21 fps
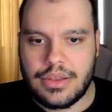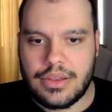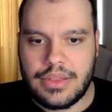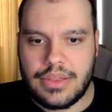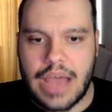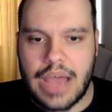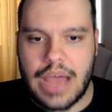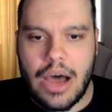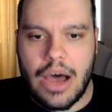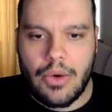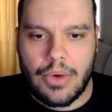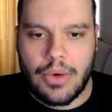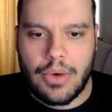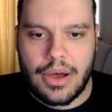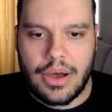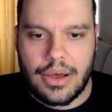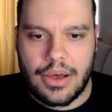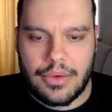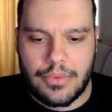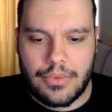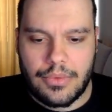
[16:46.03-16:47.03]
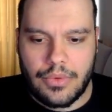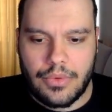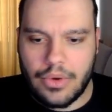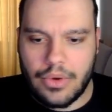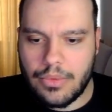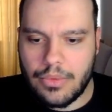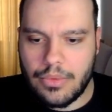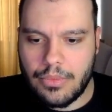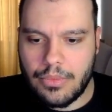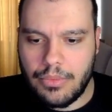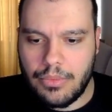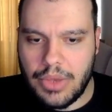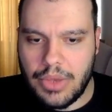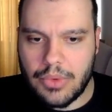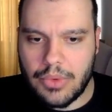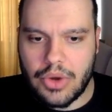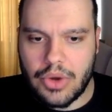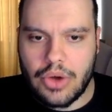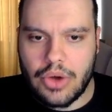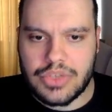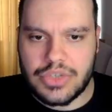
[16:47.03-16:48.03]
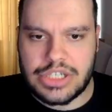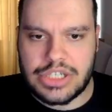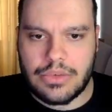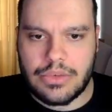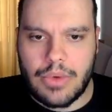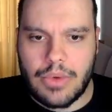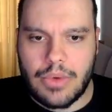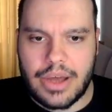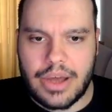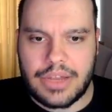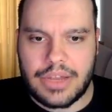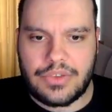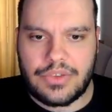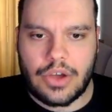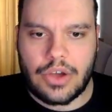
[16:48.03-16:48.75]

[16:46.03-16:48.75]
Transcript: Now we would also want to